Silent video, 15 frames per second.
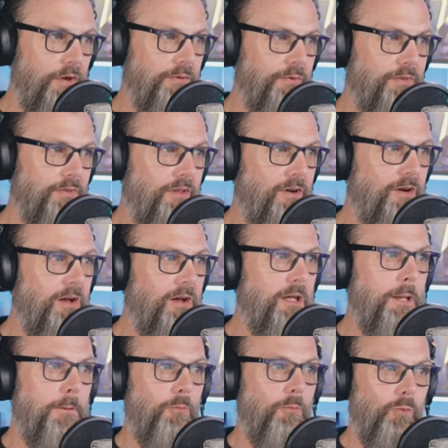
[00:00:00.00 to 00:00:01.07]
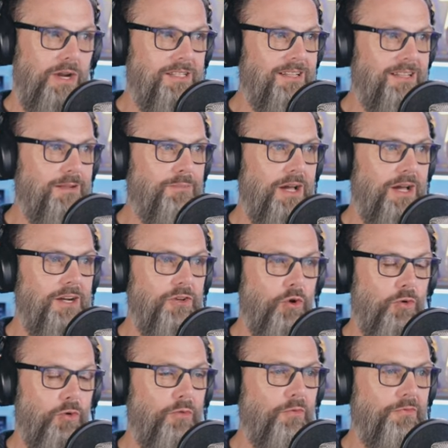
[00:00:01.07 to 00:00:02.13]
Father-in-law went and bought a
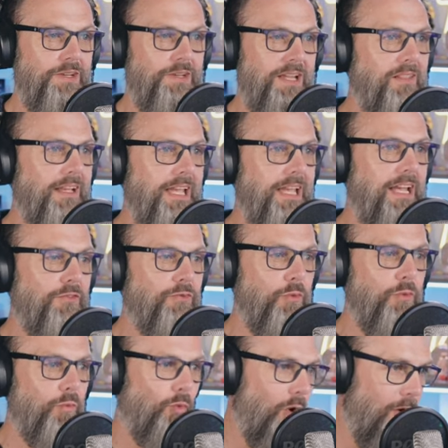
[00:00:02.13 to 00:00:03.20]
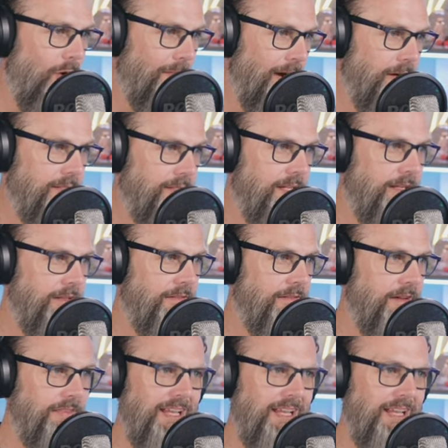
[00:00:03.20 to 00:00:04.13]
normal vanilla cake from Walmart.